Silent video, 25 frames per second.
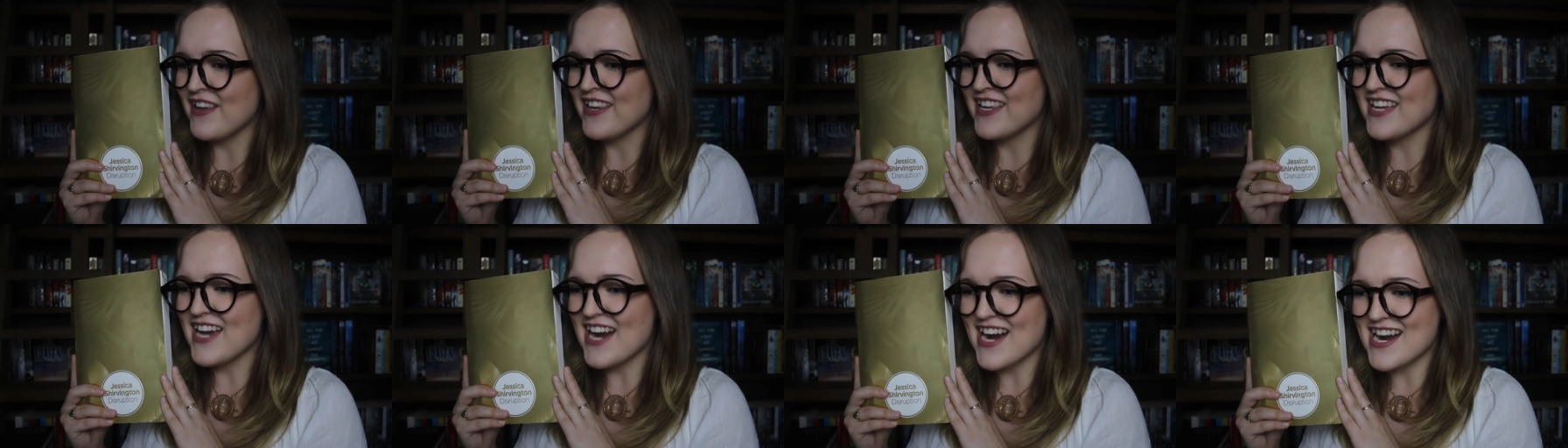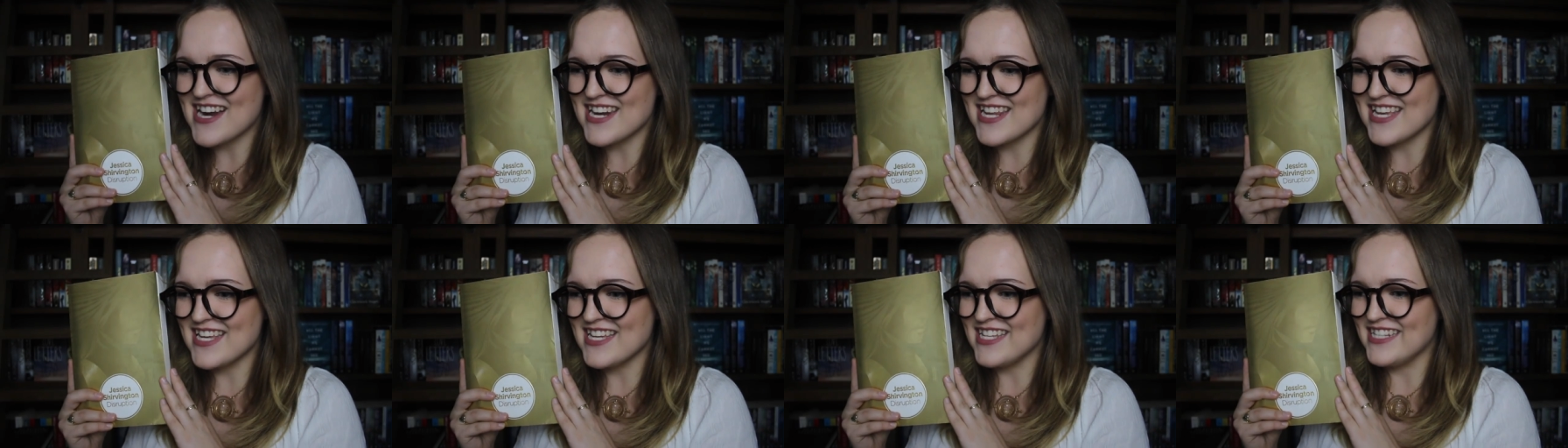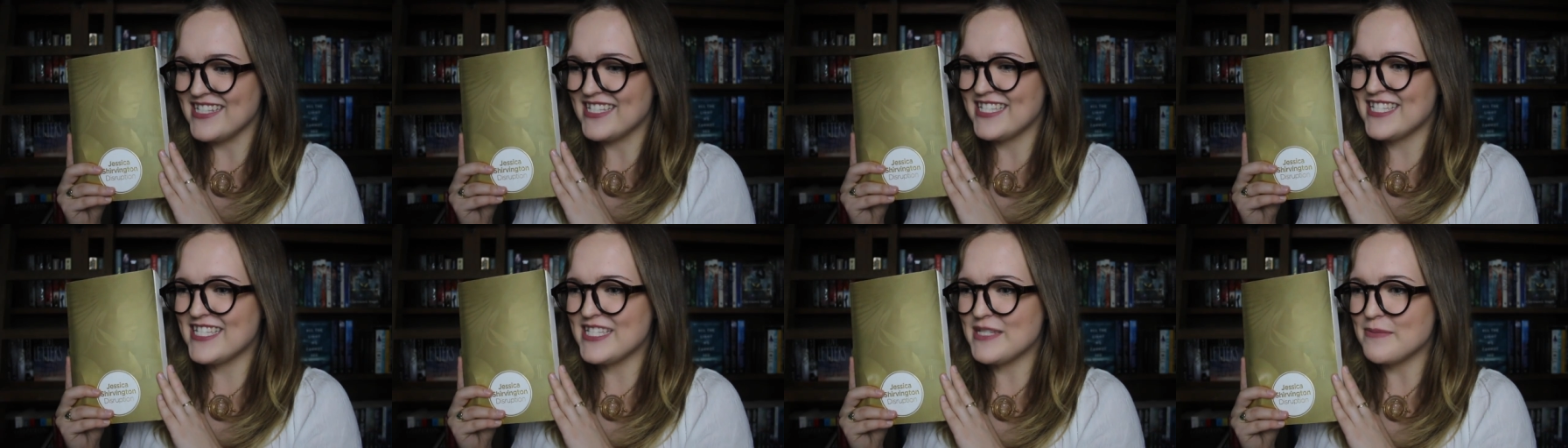and cunning
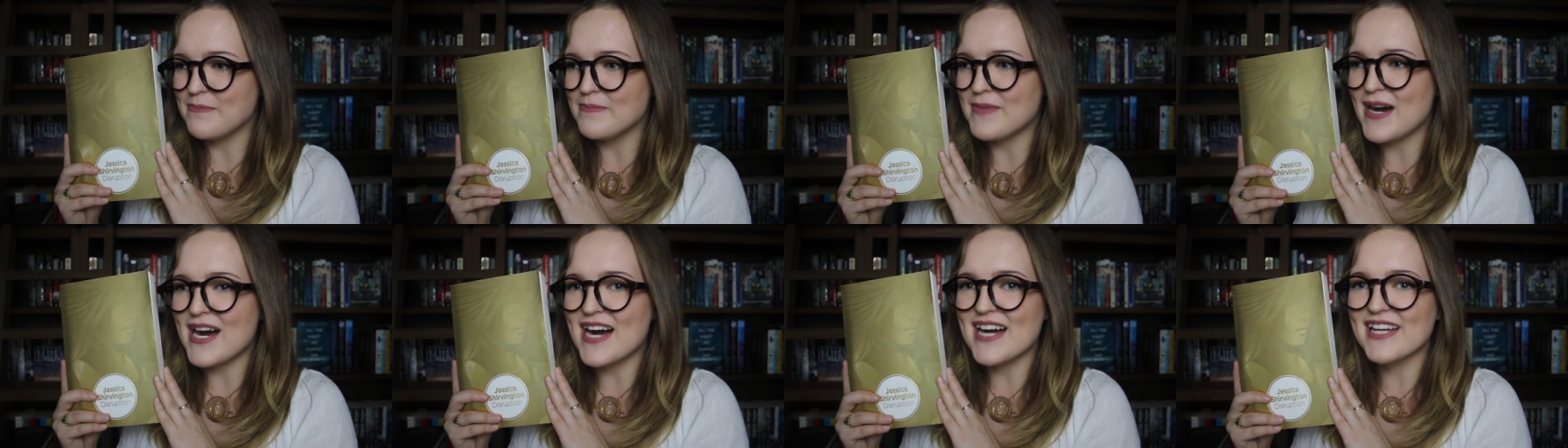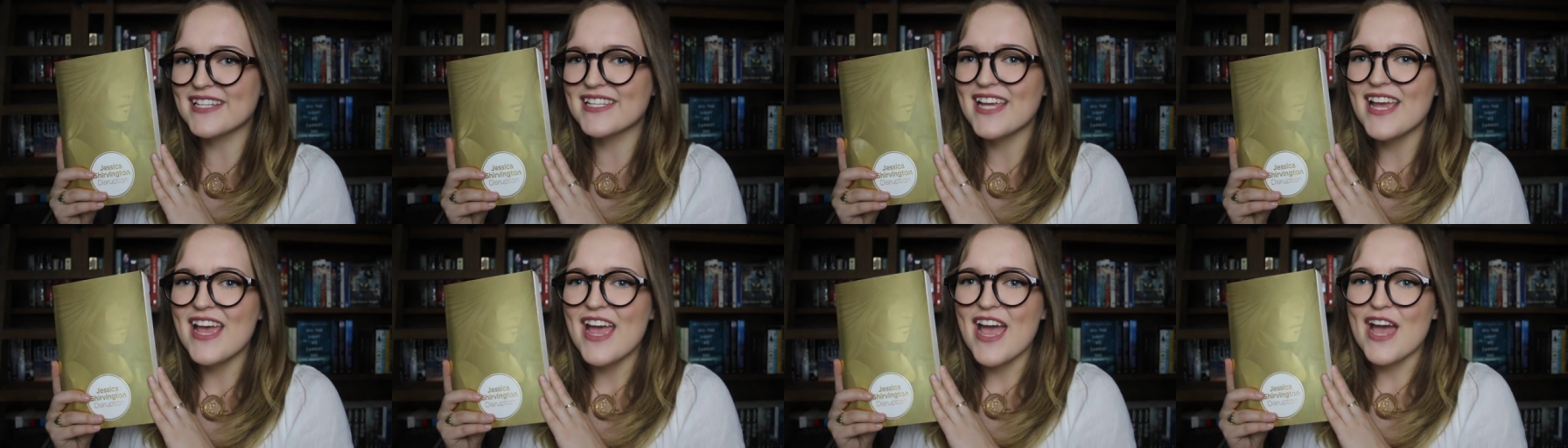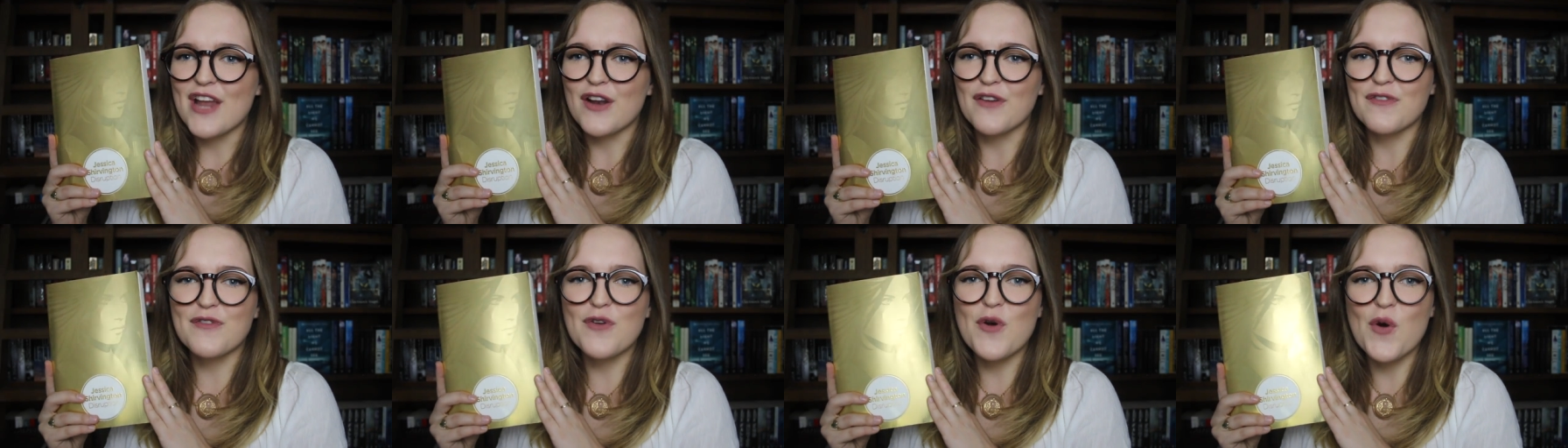and smart,
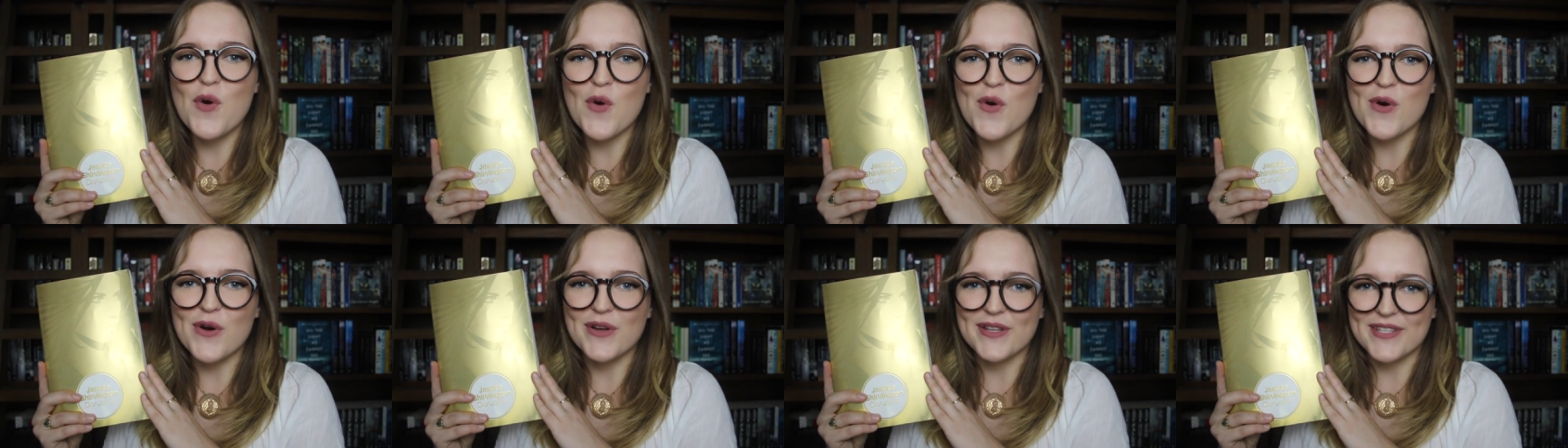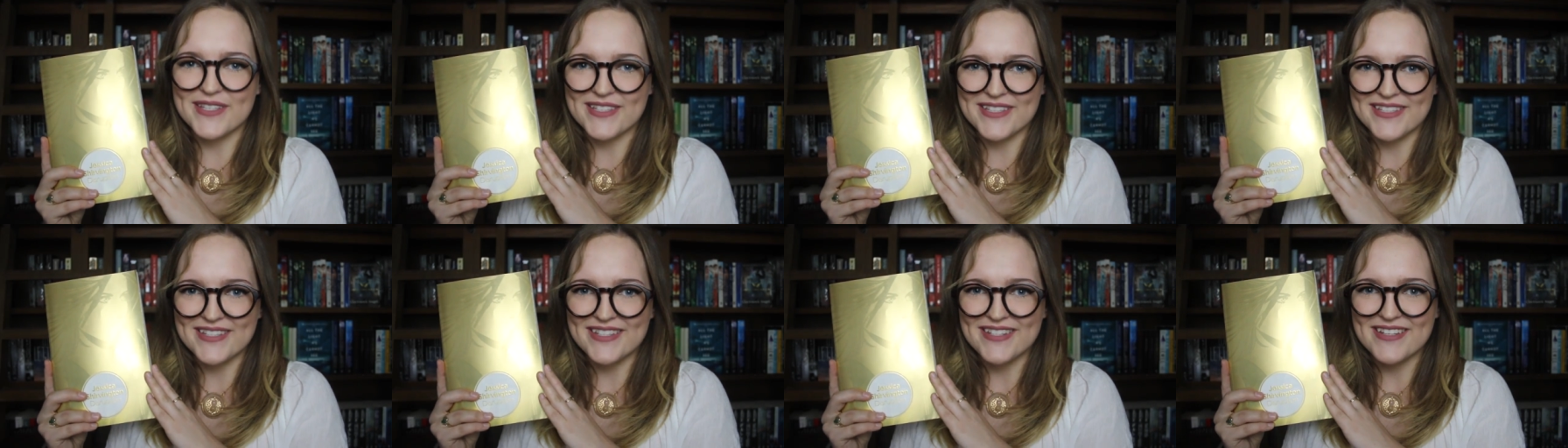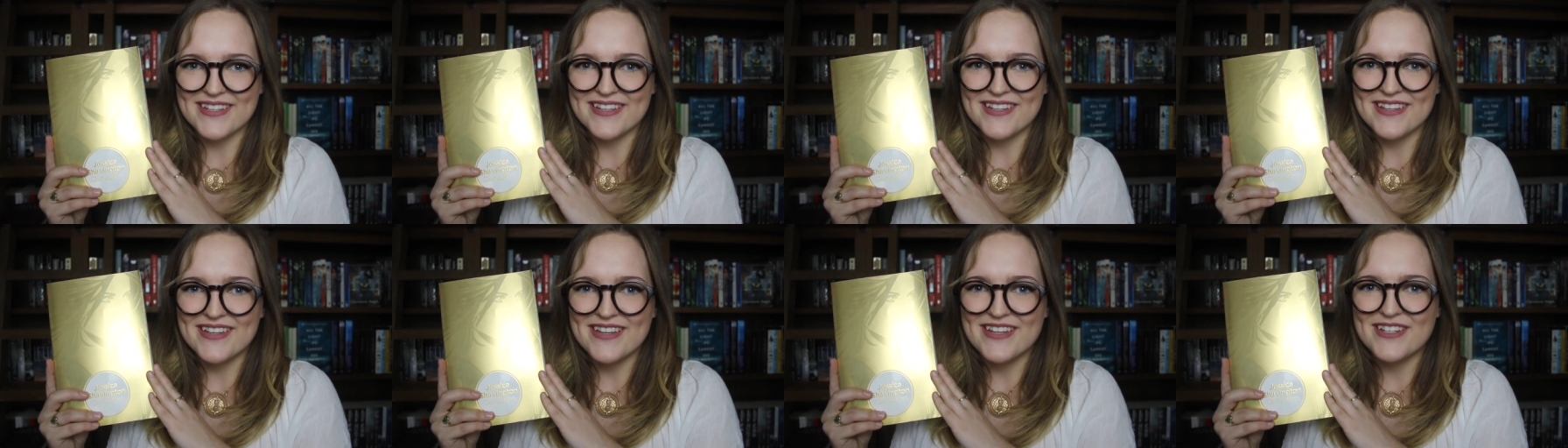and of course,
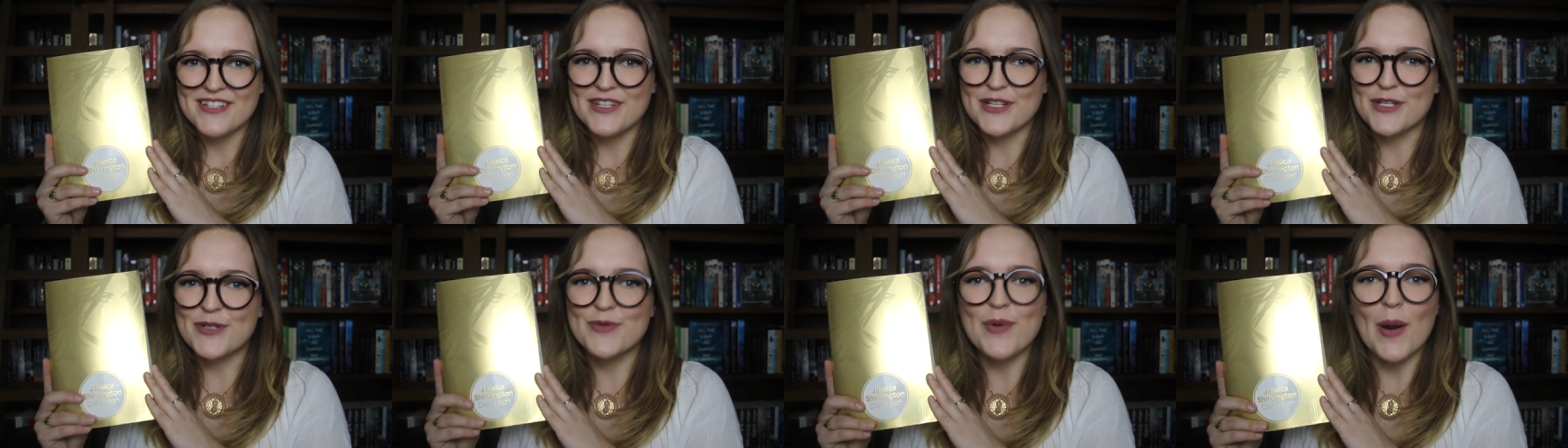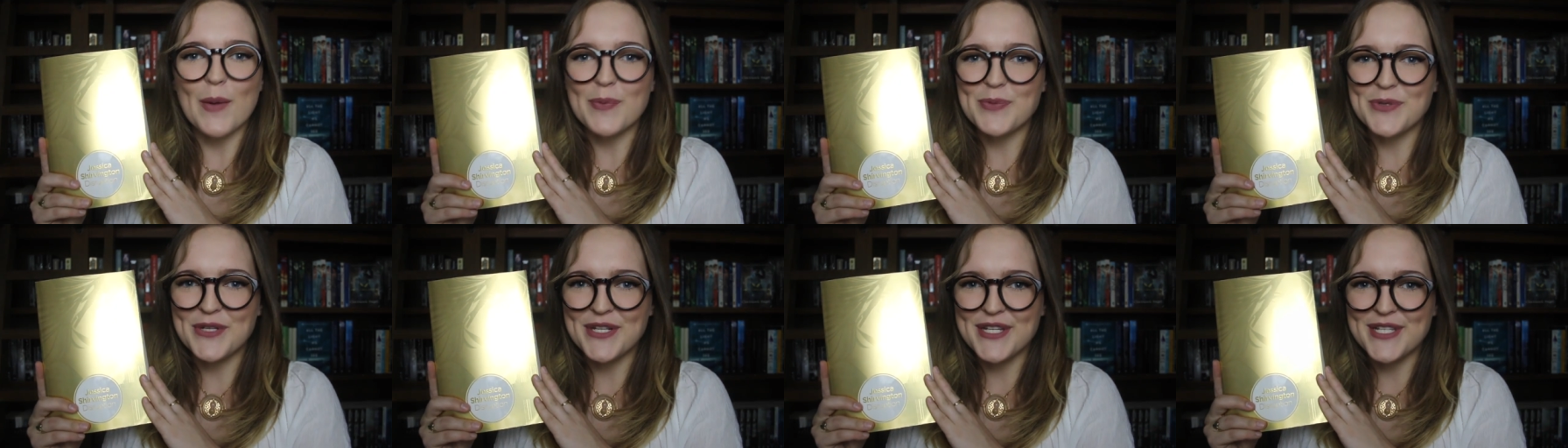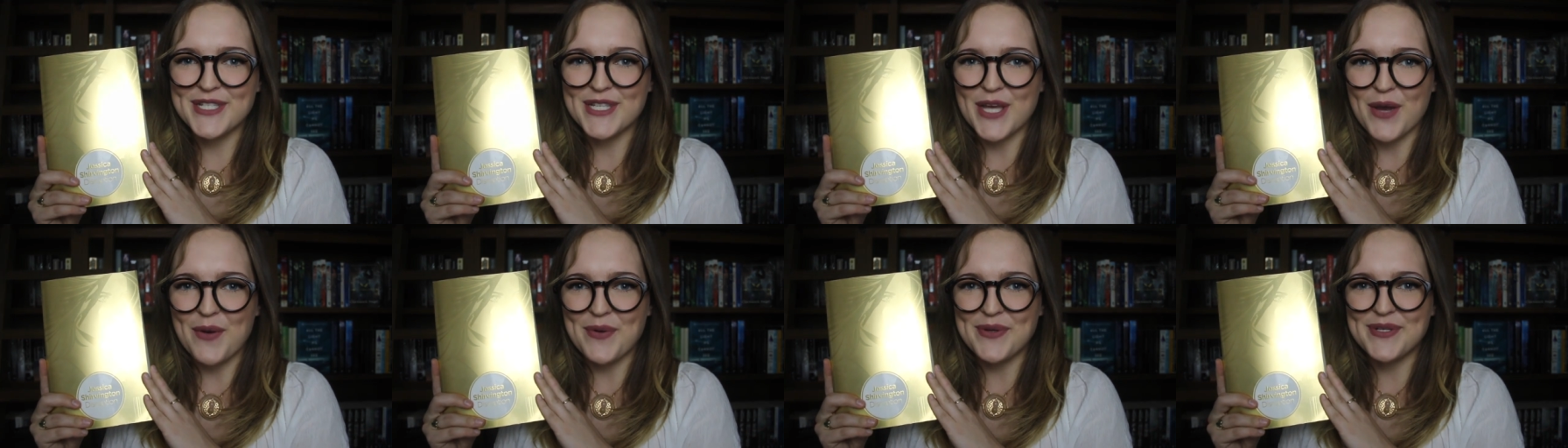Disruption
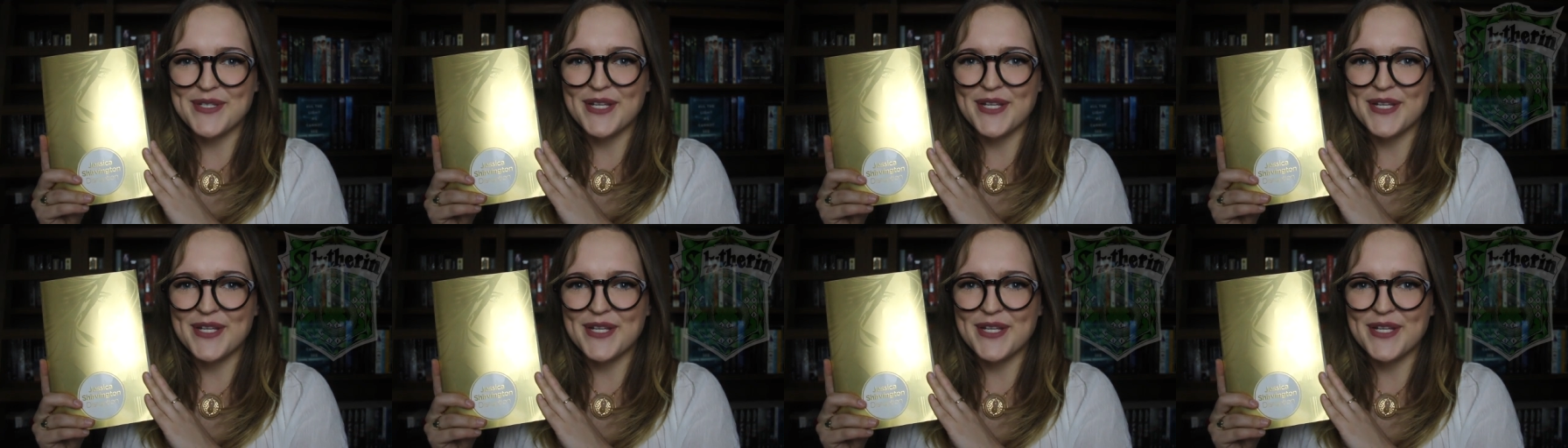is going